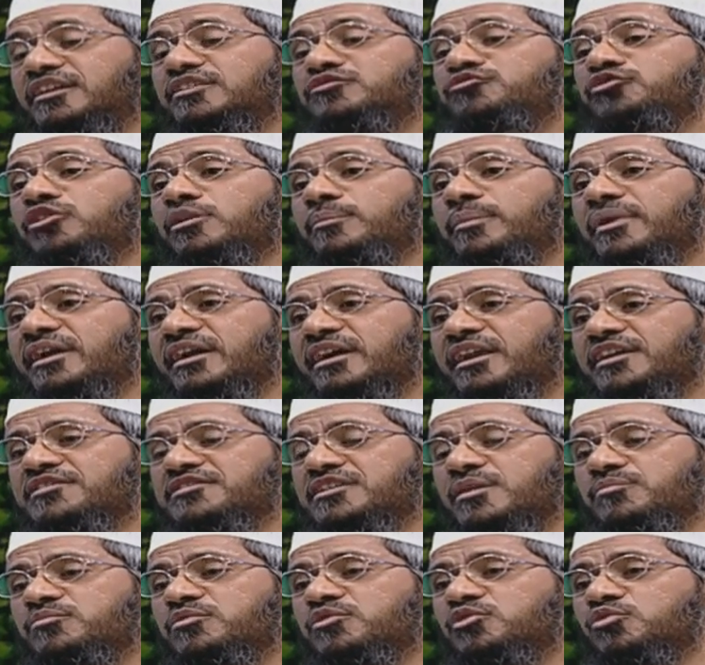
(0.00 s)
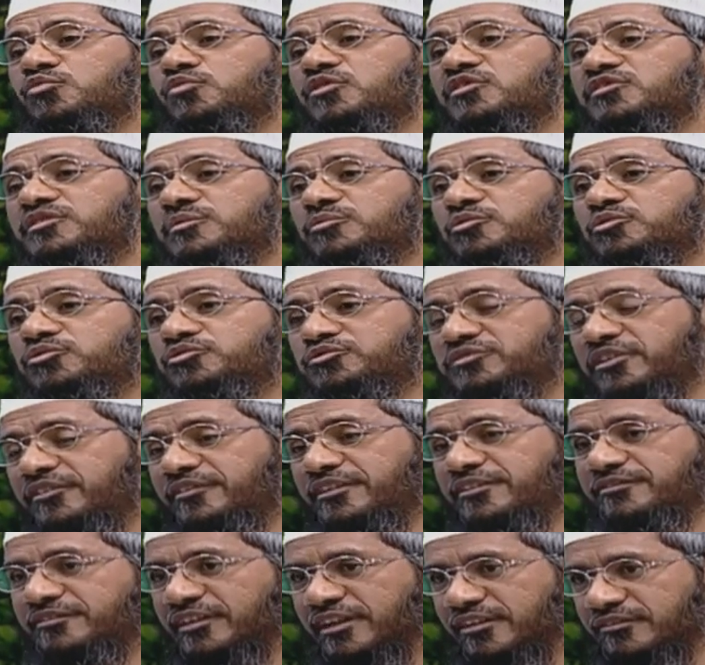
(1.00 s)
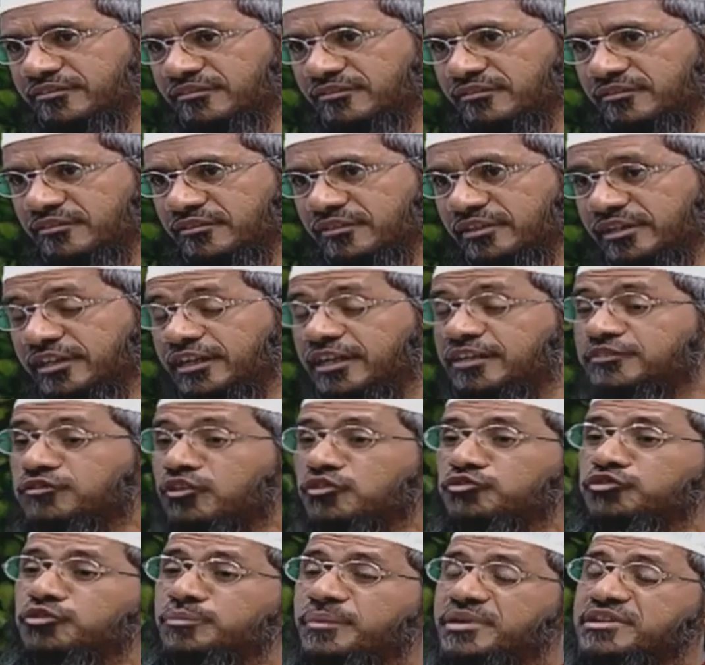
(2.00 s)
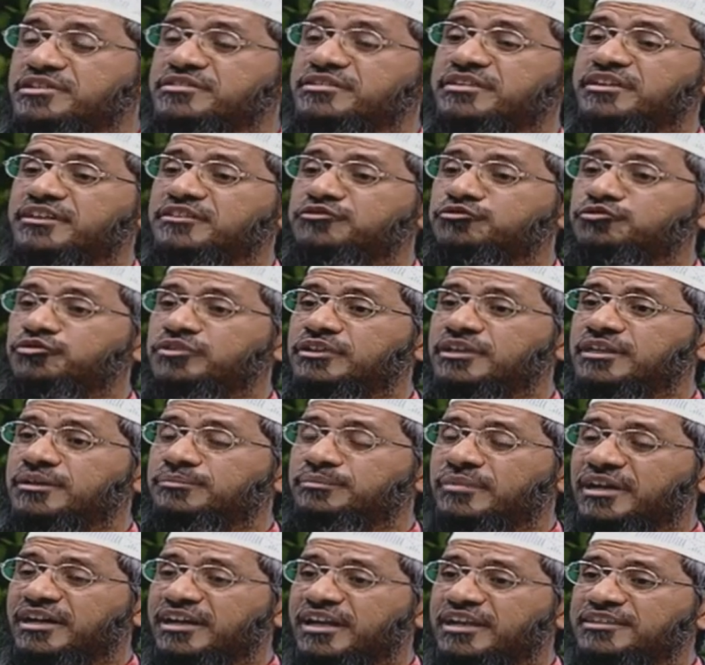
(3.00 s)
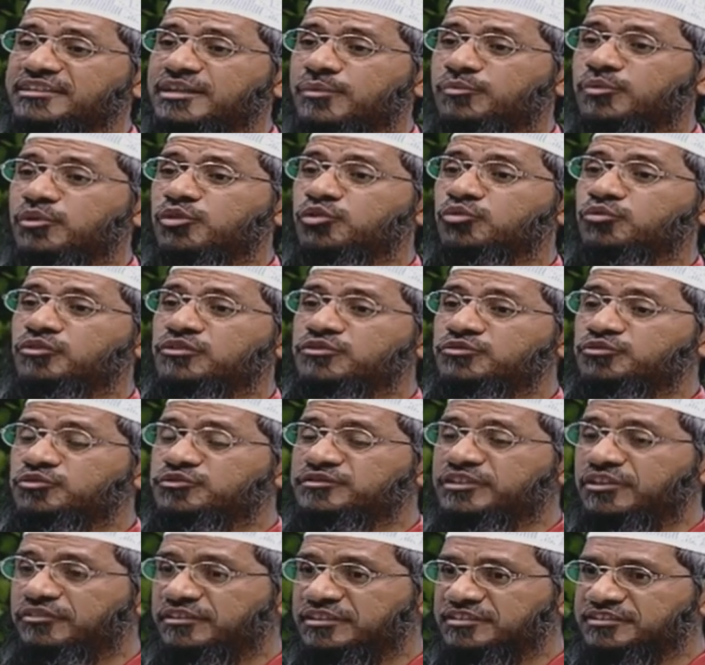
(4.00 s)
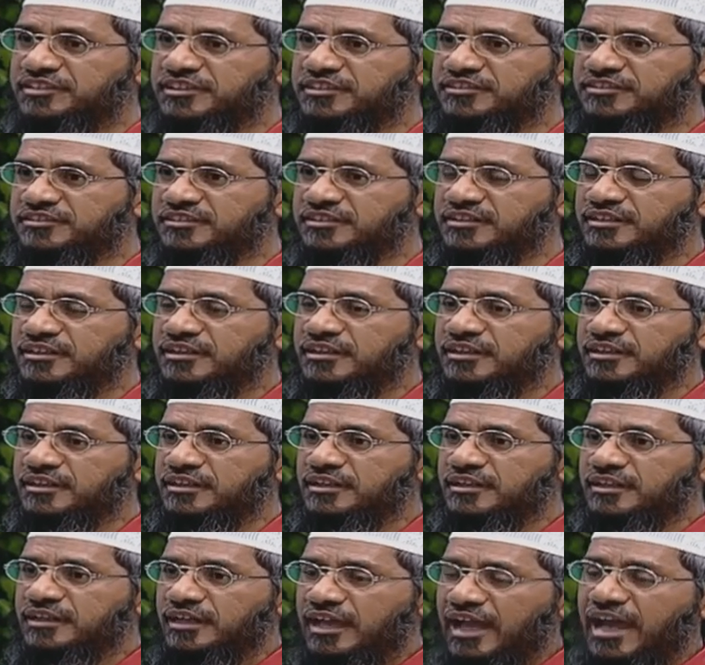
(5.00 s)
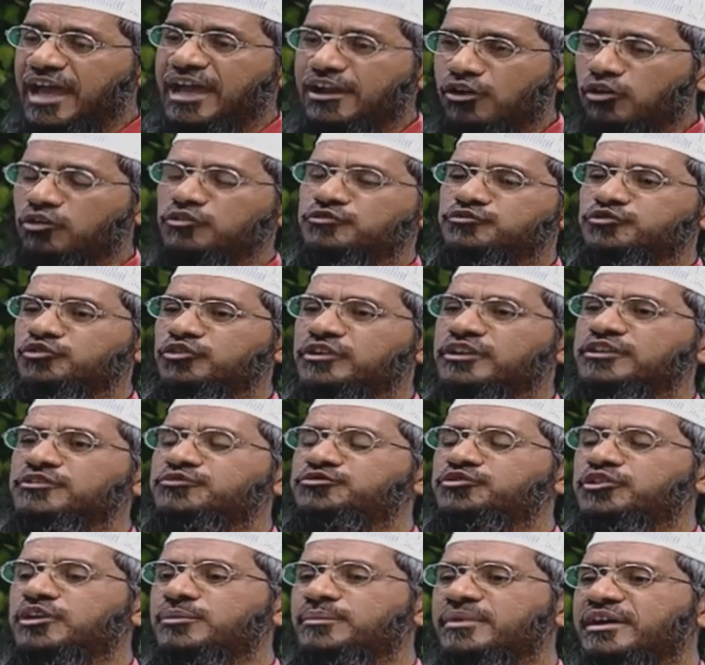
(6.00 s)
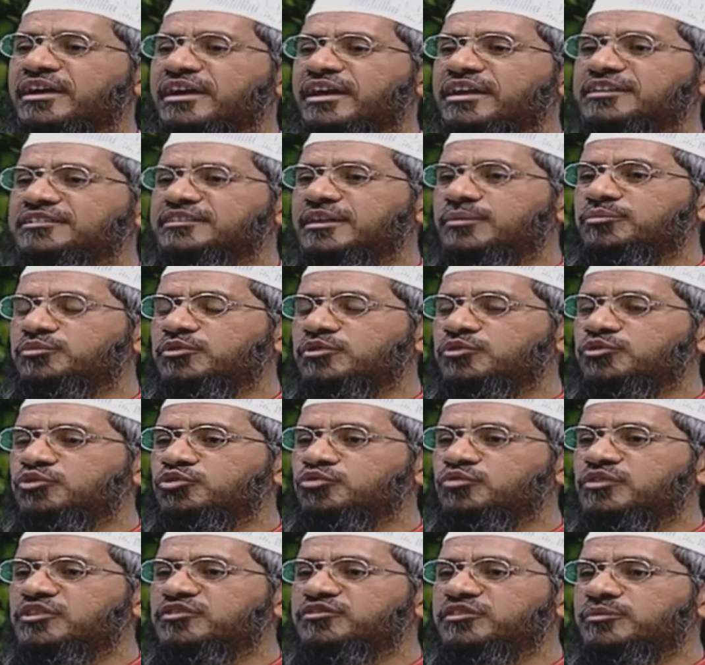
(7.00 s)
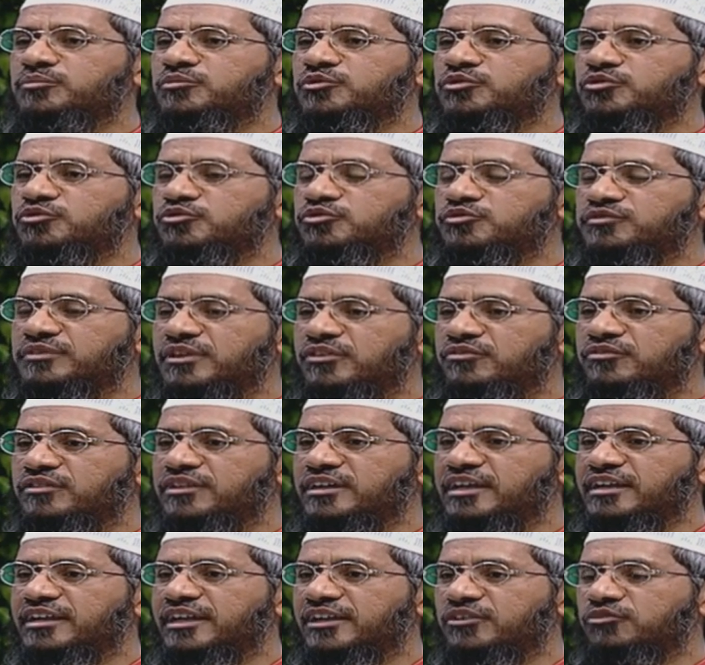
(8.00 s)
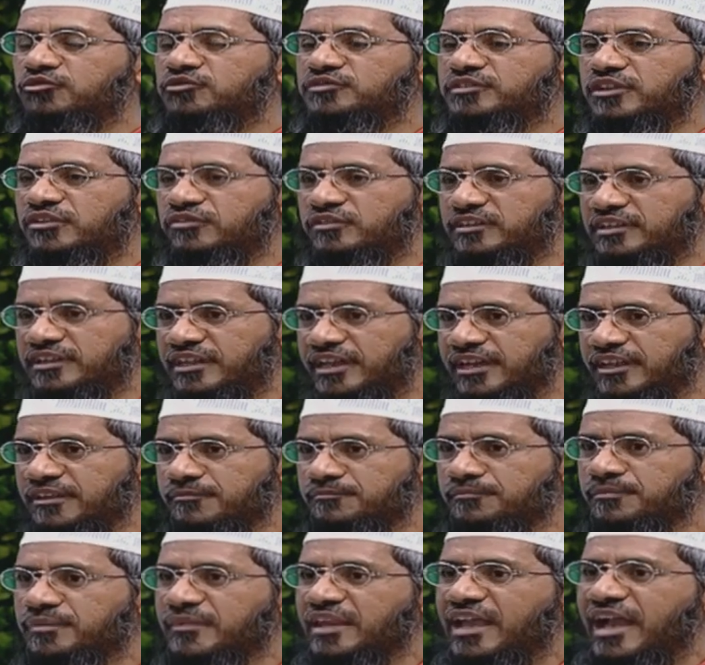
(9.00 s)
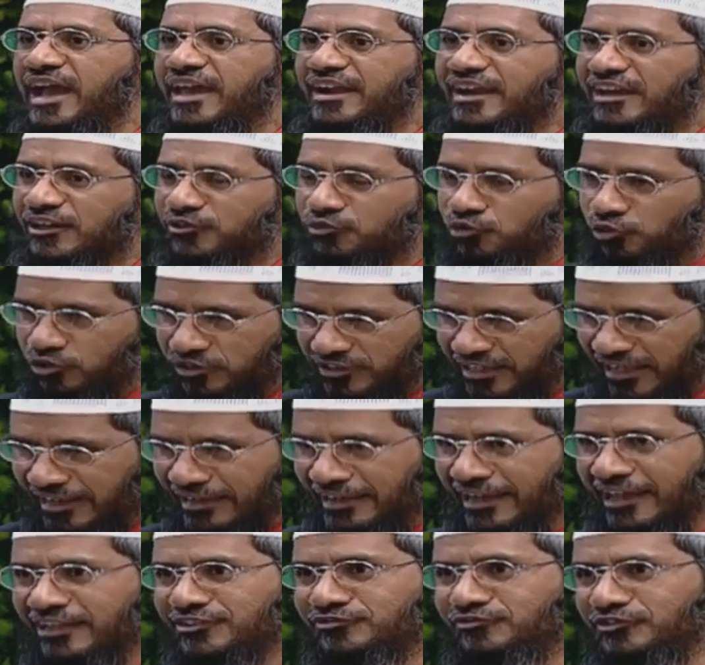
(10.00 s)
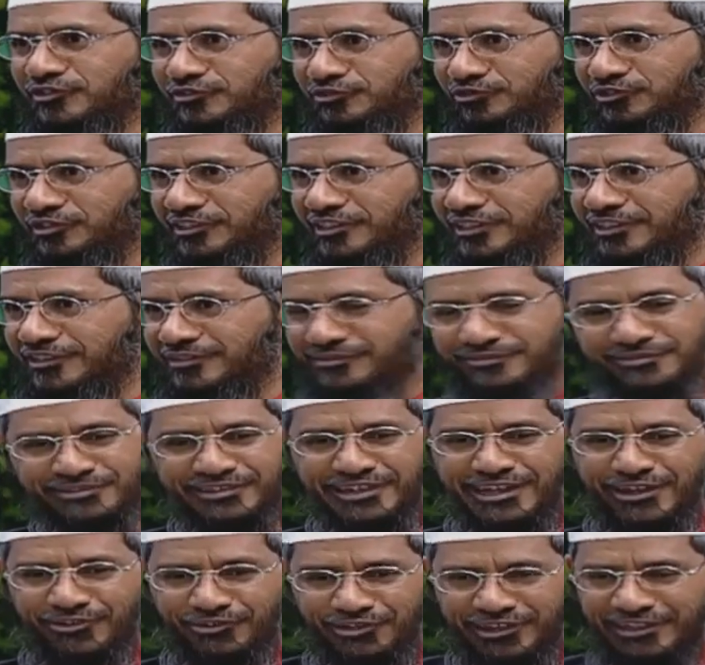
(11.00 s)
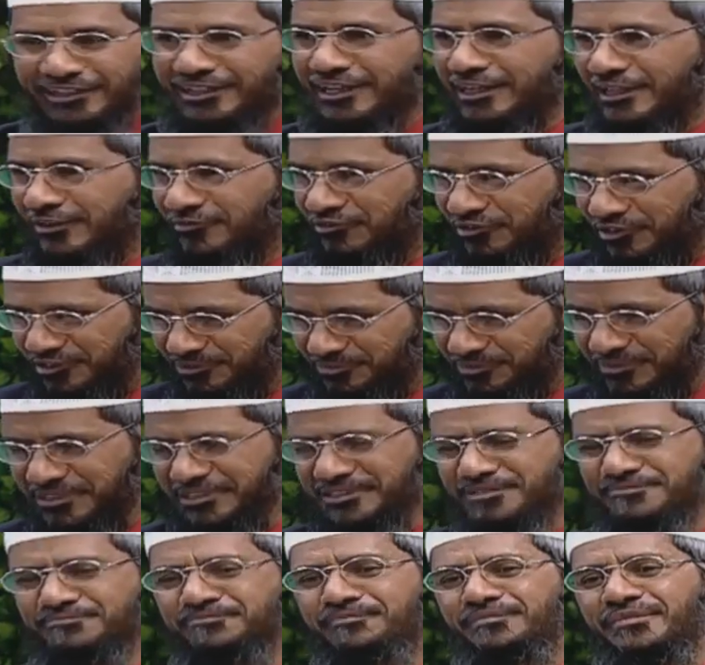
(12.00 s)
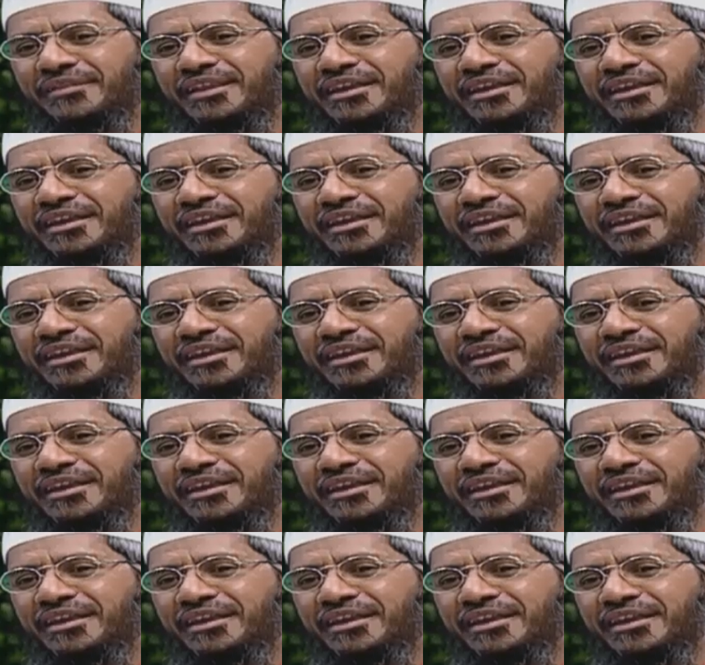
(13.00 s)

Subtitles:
in Surah Baqarah, chapter 2, verse number 275. It's also mentioned in Surah Baqarah, chapter 2, verse 276. And also in Surah Baqarah, chapter 2, verse number 278 and 279. And I'll quote that last verse only. I don't intend giving a speech.